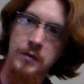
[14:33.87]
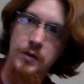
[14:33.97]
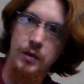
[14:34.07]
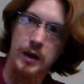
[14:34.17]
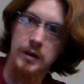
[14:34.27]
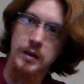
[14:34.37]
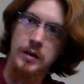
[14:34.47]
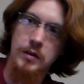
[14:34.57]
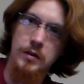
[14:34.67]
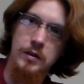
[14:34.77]
So yeah,
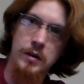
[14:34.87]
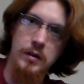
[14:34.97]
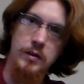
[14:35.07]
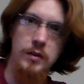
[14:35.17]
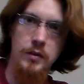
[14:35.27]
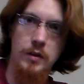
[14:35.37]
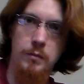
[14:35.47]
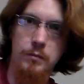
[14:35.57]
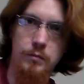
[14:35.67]
so